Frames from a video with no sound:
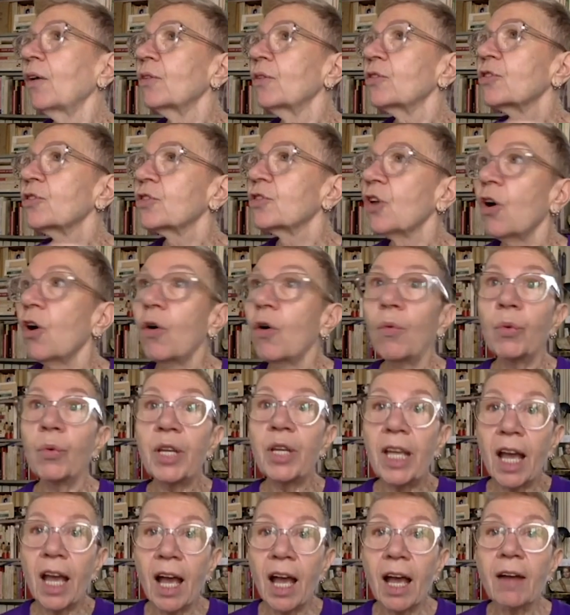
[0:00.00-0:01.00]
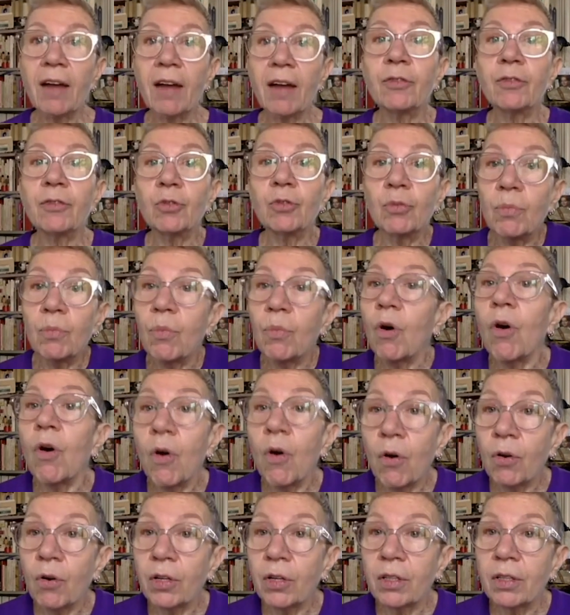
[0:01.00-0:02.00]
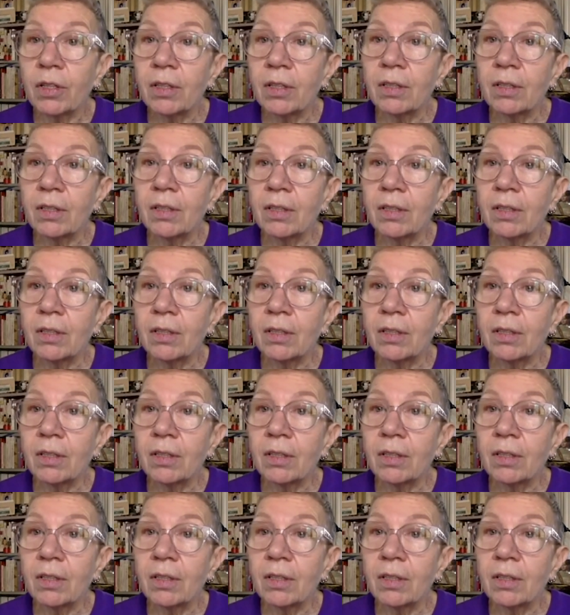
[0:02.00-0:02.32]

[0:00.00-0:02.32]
So we have to mourn.